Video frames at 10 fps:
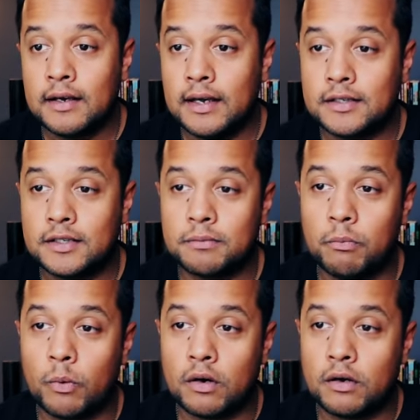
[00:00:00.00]
It's
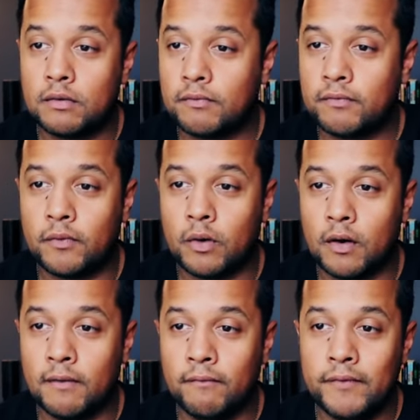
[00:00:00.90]
more
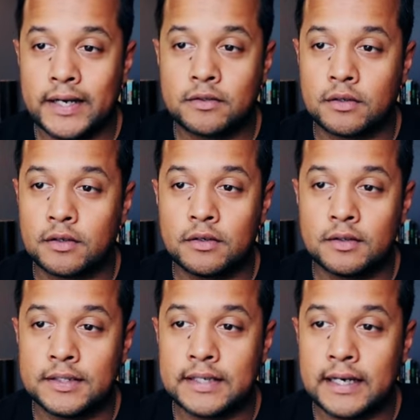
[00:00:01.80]
for vector
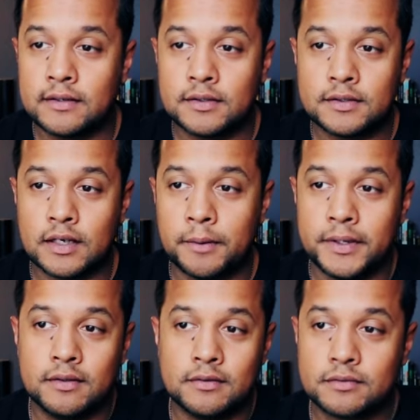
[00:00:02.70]
designers. I
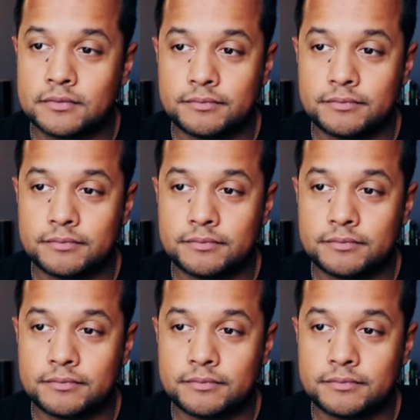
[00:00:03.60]
mean,